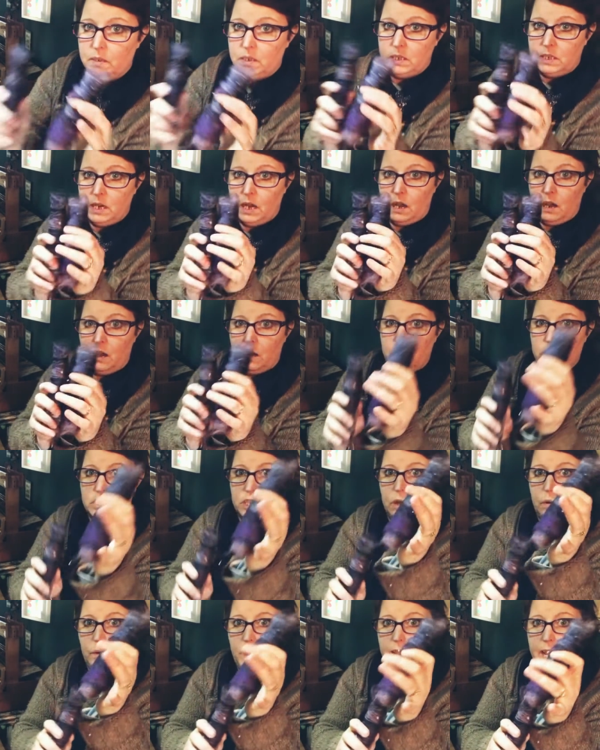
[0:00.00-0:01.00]
dark,
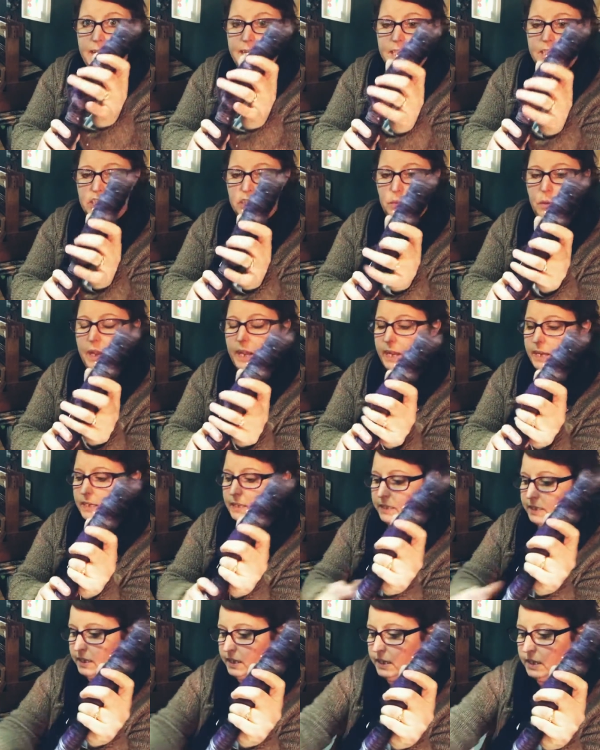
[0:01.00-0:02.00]
so end to
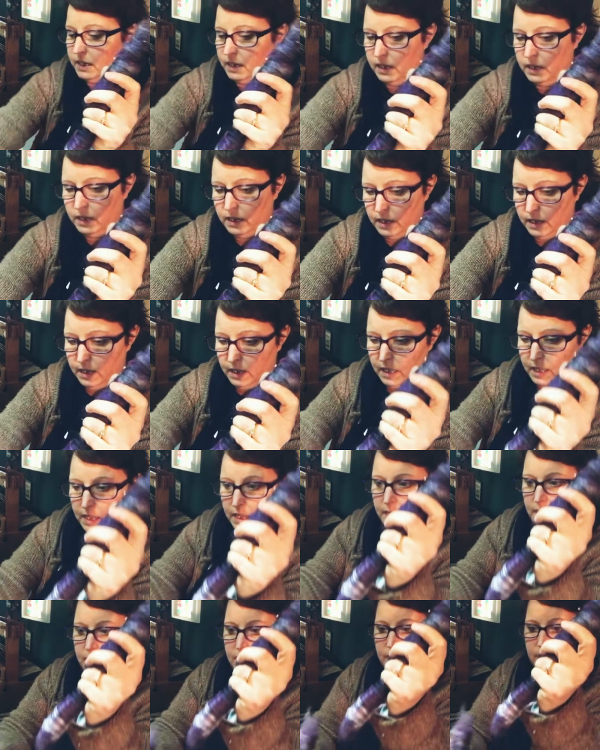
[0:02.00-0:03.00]
end,
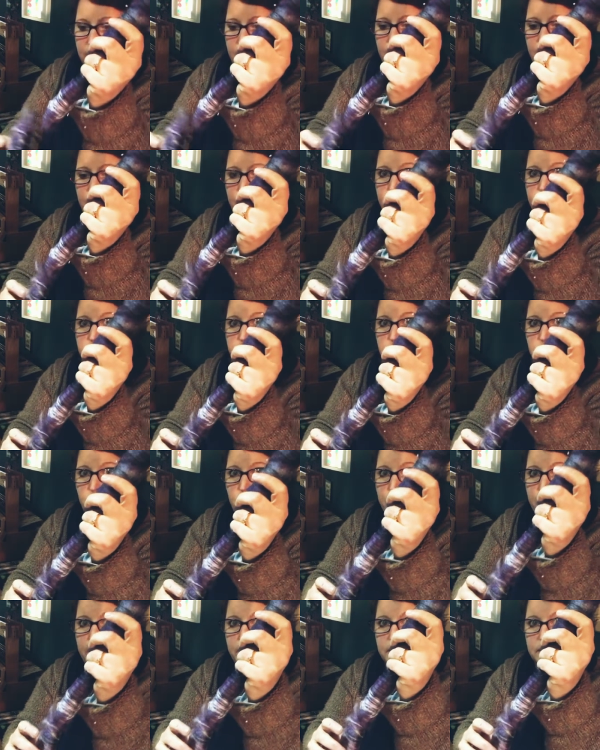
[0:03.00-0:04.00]
end
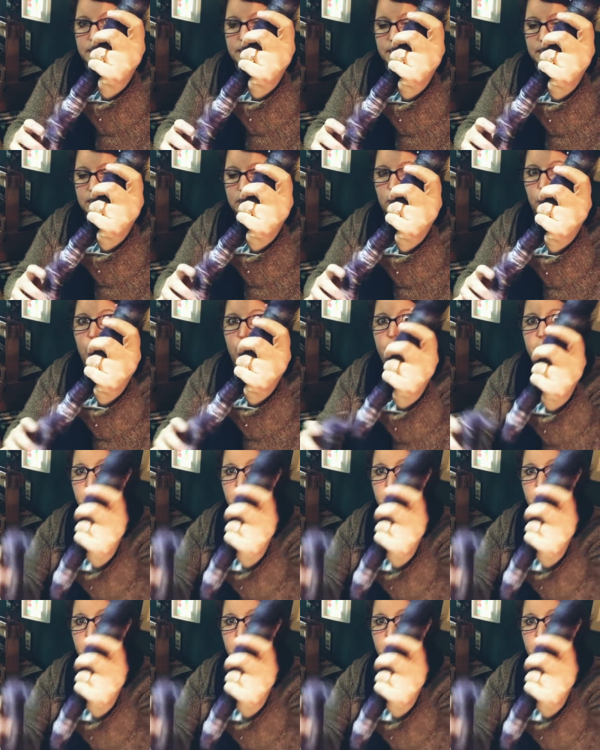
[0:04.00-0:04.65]
to end. So I've